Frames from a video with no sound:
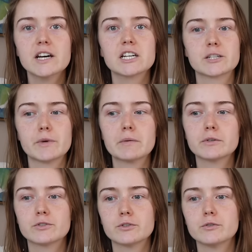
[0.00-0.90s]
to be able
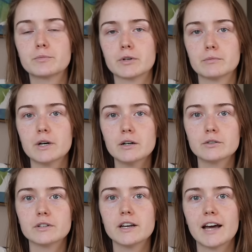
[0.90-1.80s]
to
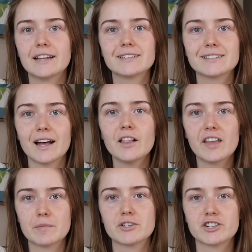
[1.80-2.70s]
promote and sell
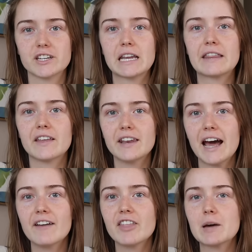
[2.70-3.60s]
that machine and then
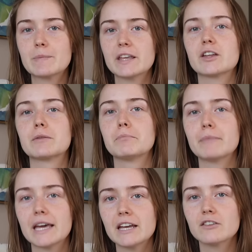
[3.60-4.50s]
have that be their
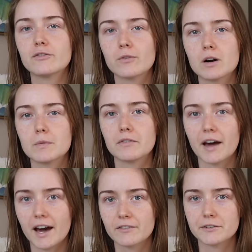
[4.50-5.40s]
main form of
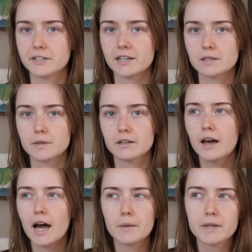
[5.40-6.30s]
advertisement.
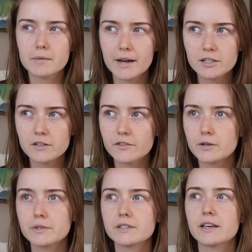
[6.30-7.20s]
I mean, imagine if
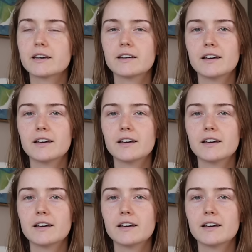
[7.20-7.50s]
there was like